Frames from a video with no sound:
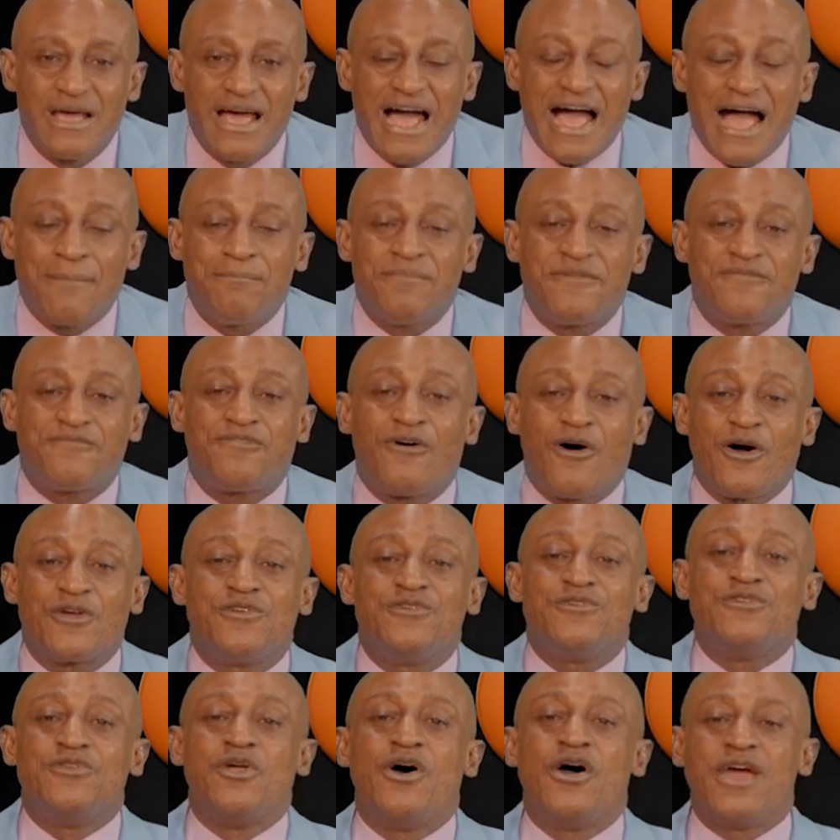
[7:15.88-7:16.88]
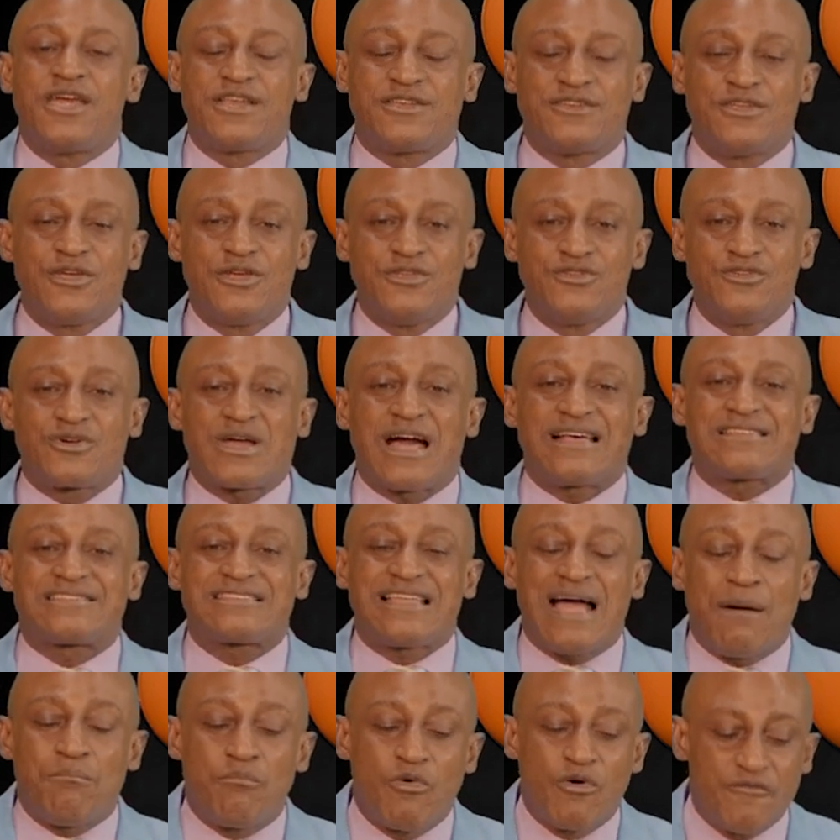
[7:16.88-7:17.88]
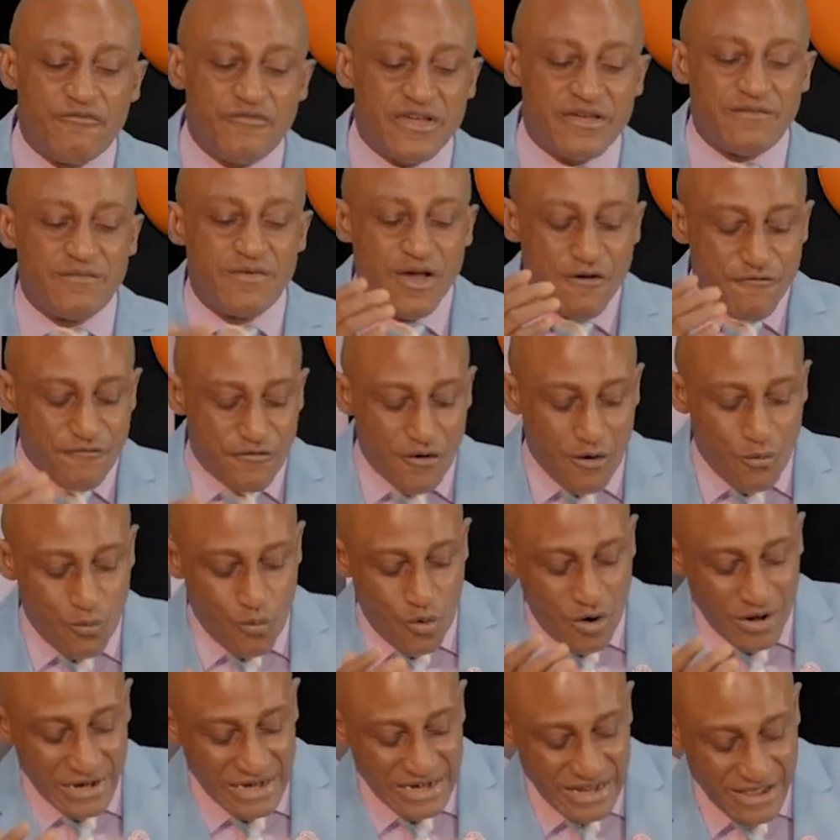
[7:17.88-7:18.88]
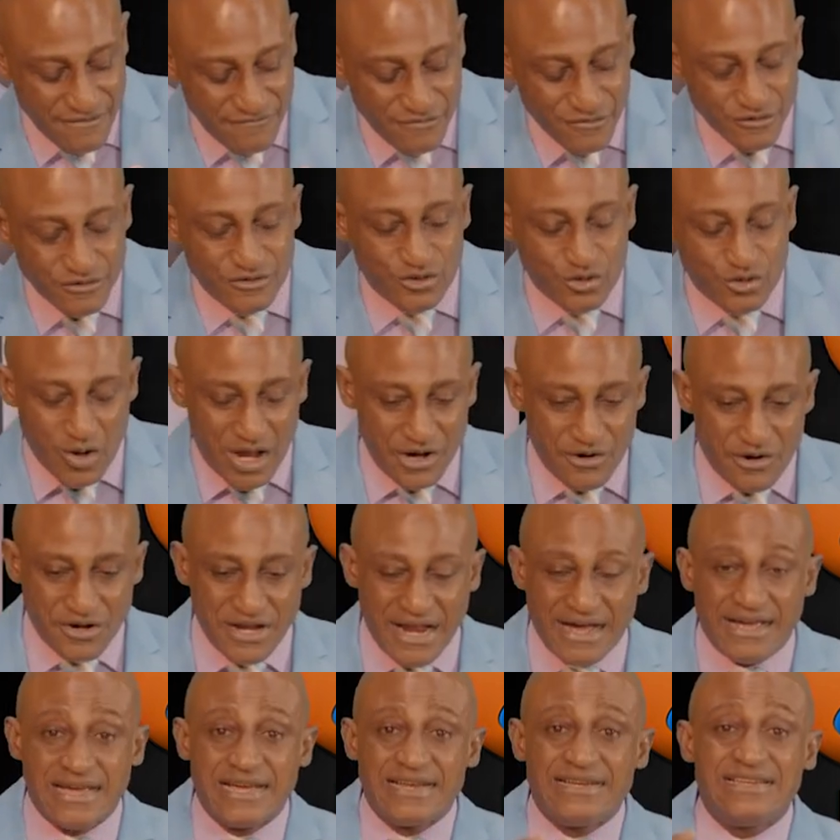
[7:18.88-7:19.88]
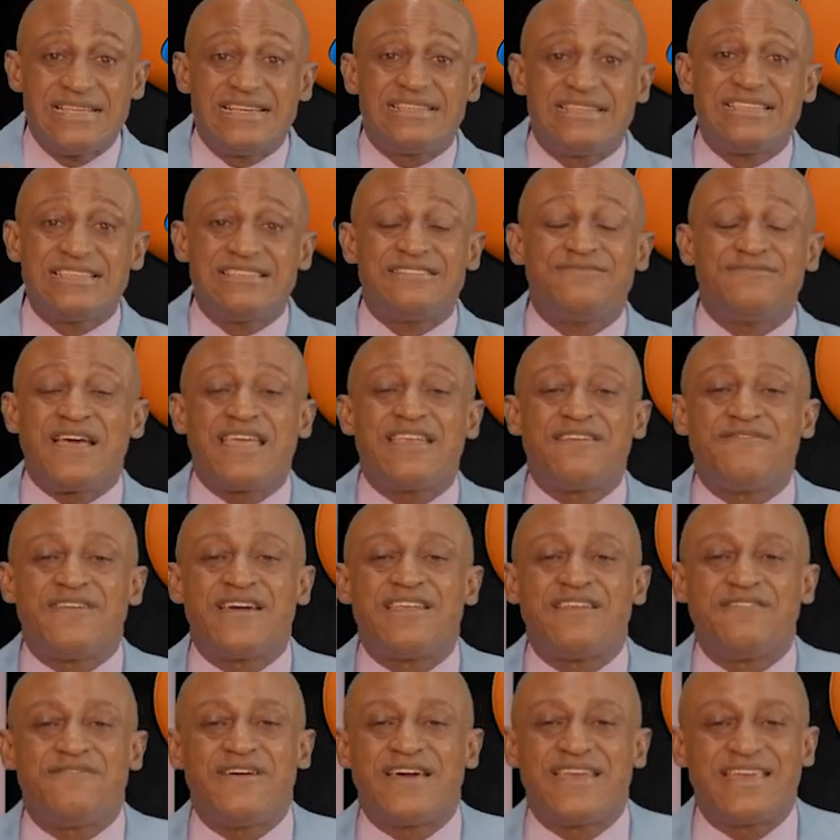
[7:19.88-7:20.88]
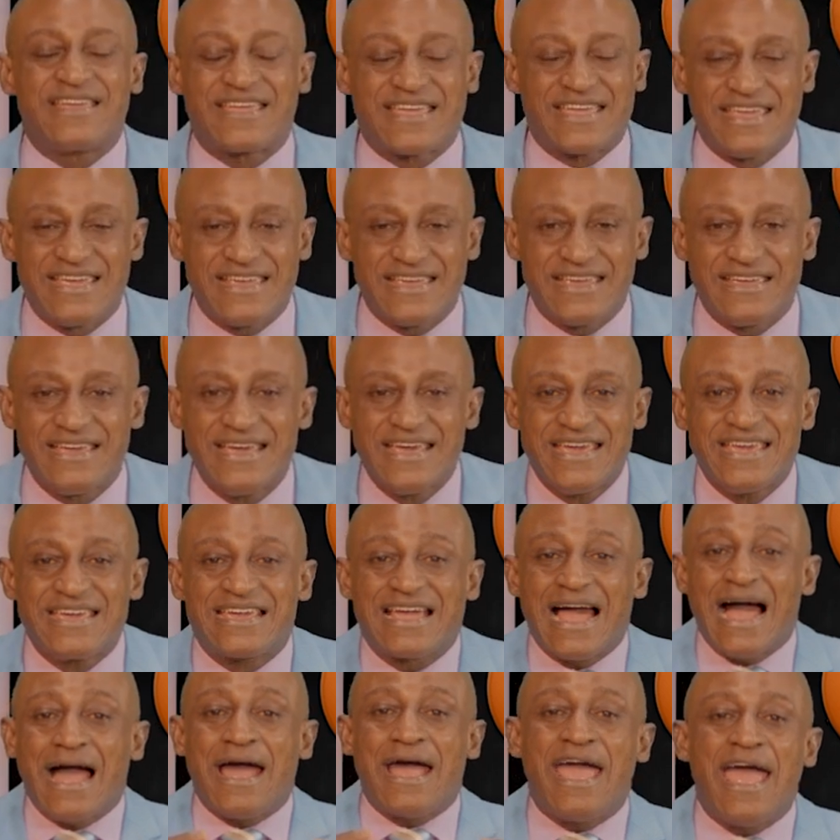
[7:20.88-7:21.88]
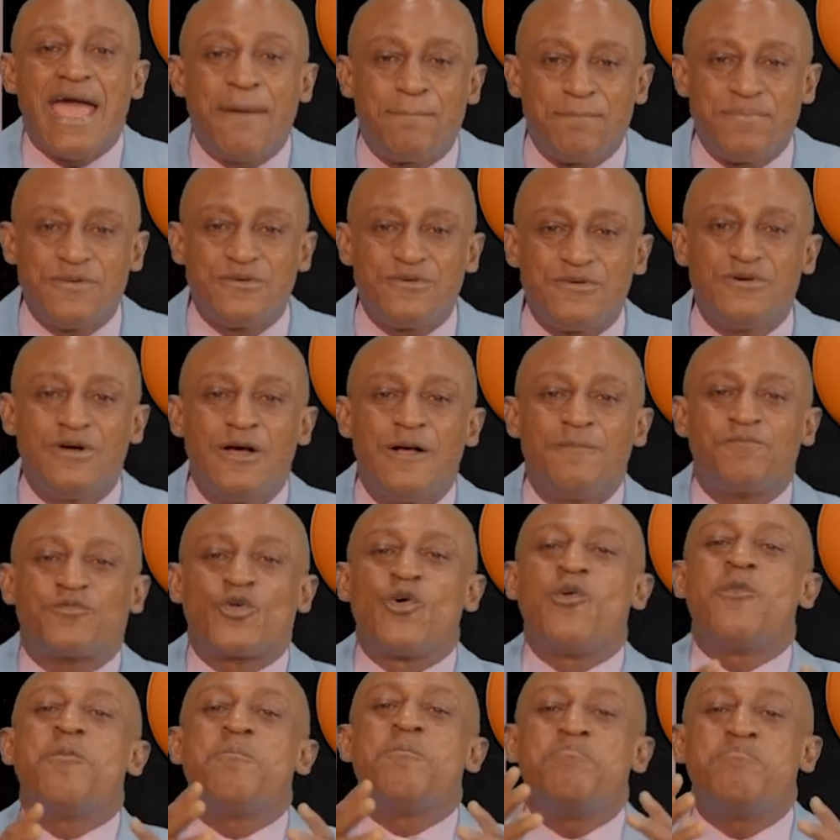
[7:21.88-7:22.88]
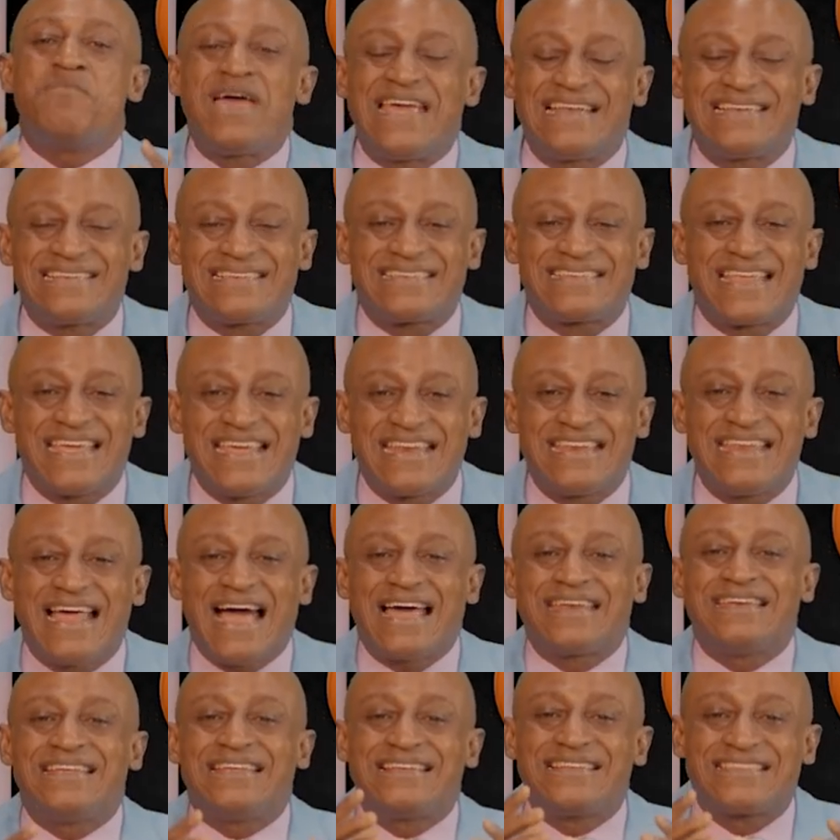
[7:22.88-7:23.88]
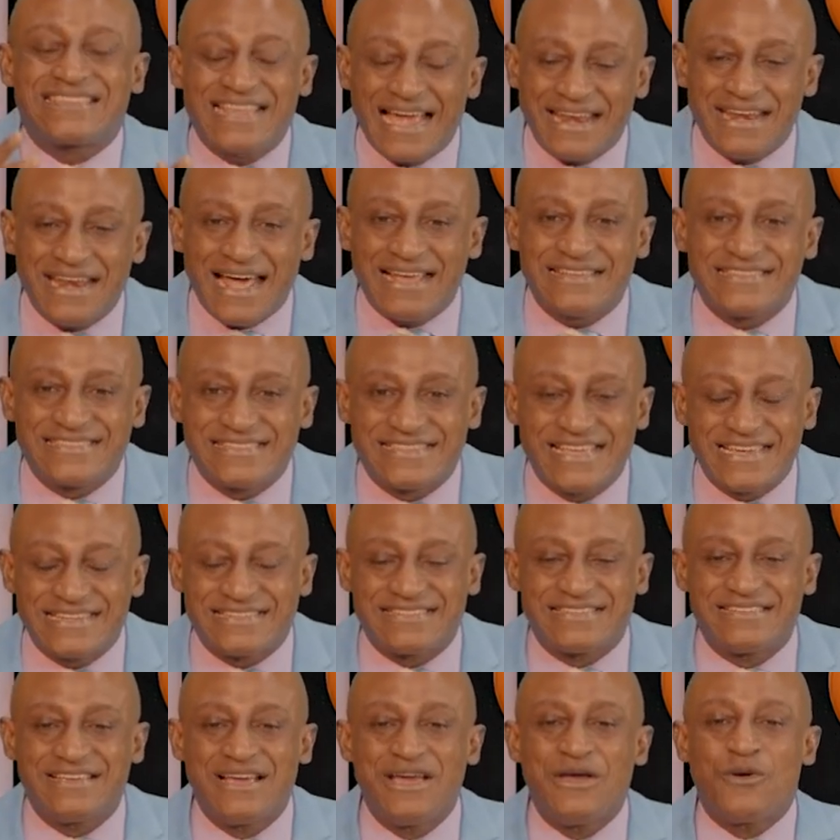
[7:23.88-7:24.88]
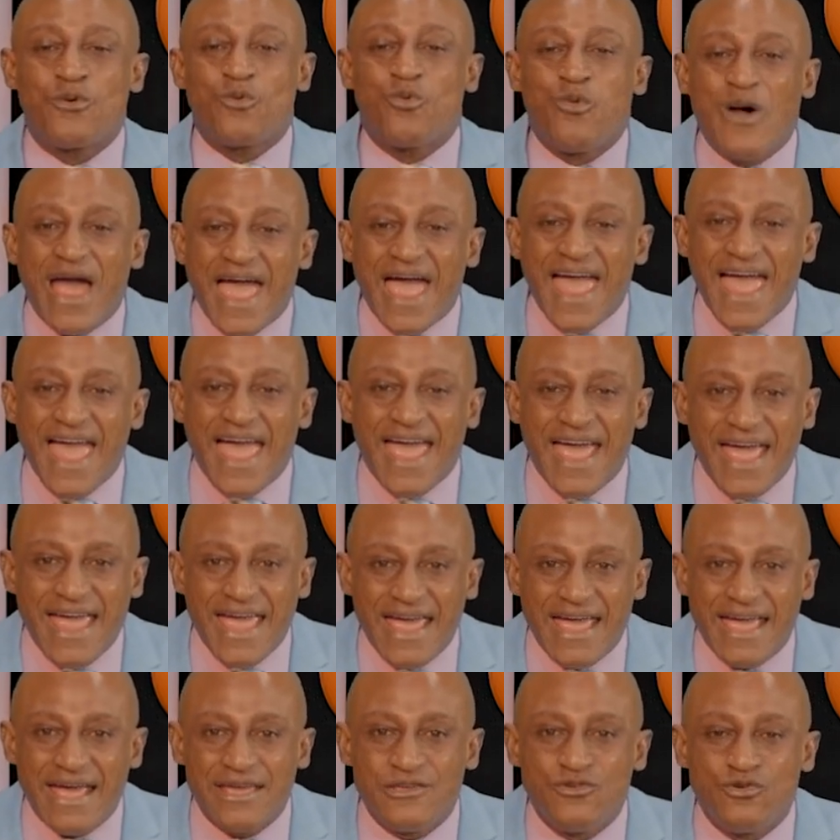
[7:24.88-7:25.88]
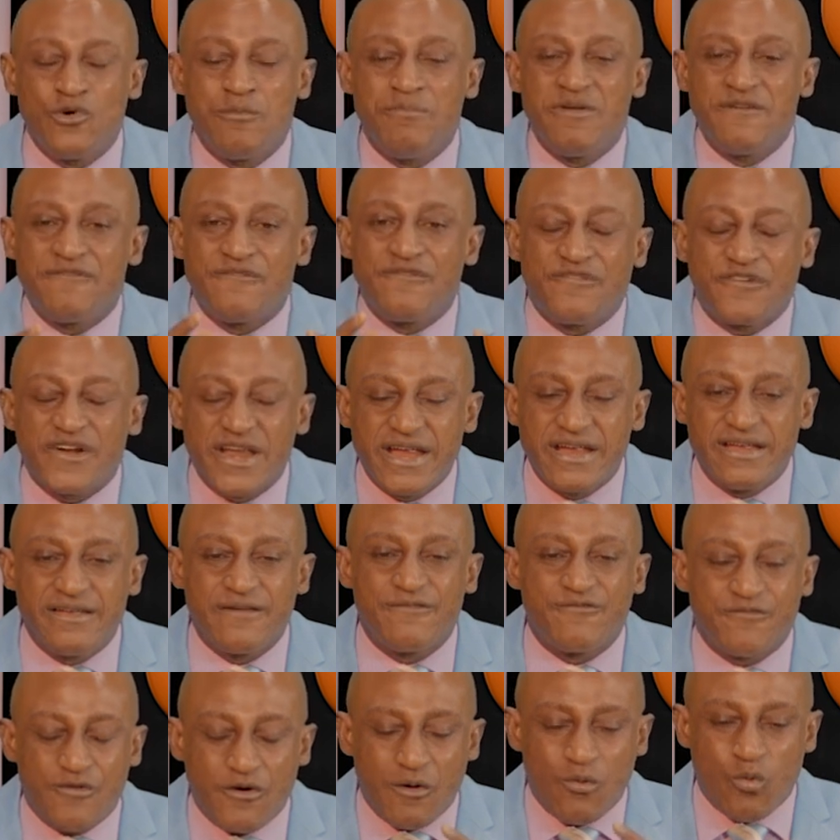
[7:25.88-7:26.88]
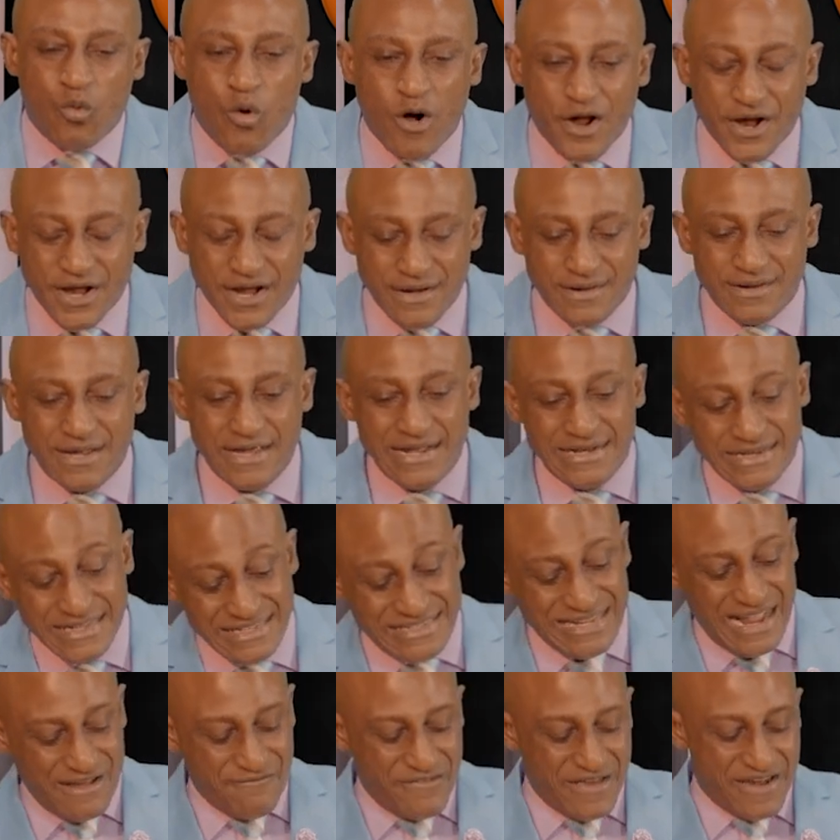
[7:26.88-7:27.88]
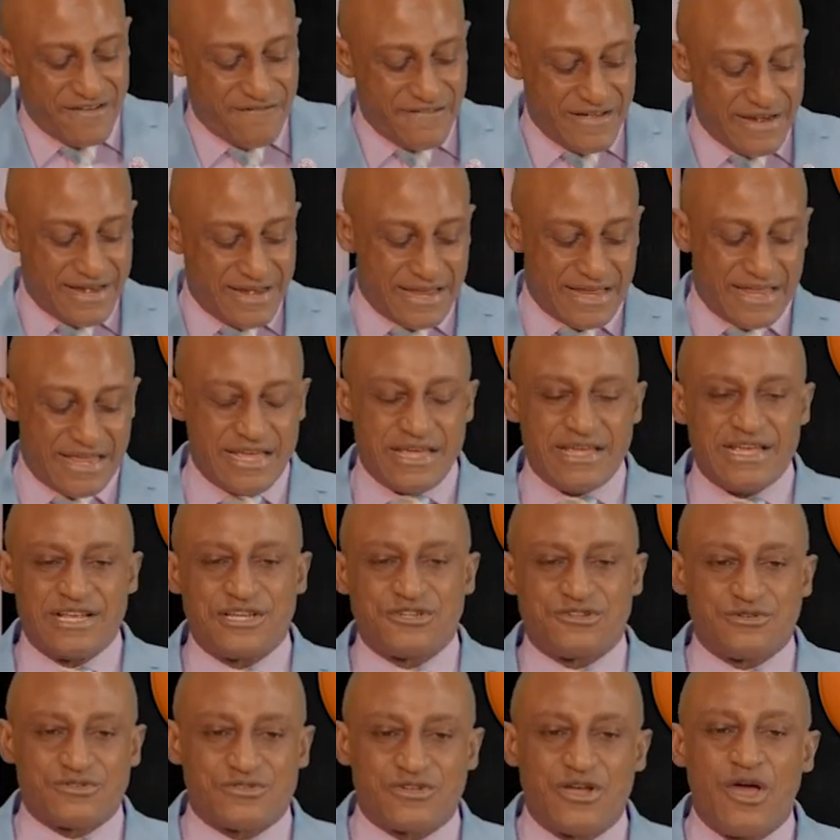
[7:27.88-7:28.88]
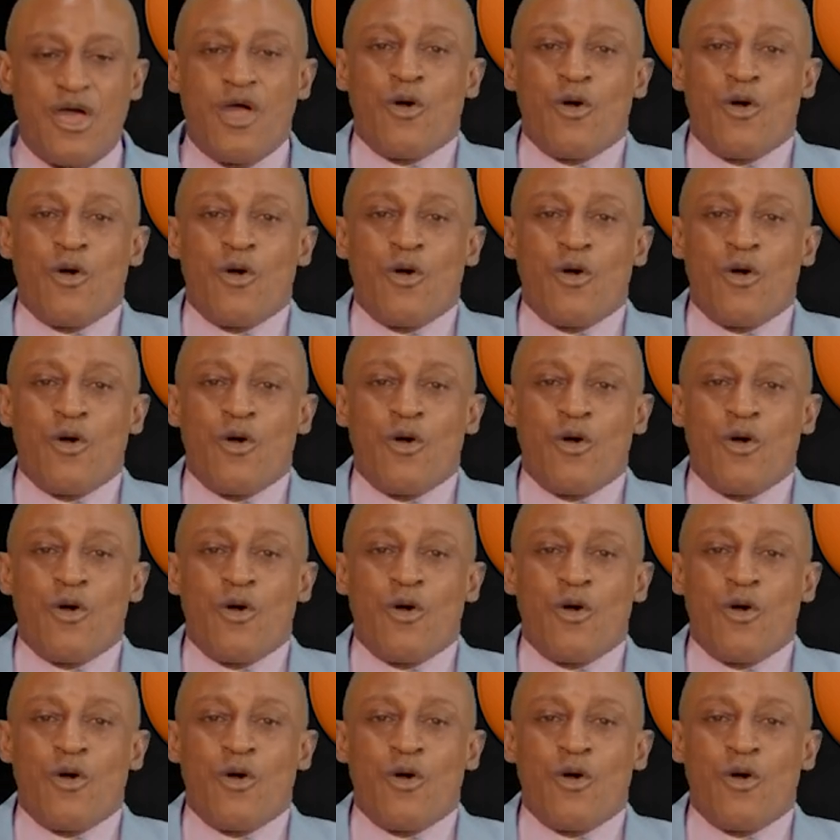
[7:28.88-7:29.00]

And before you know it, you can start moving from one level to another. This is very, very, very key. It can help you to maintain an internal state where you'll be free from worrying. These are very, very key issues.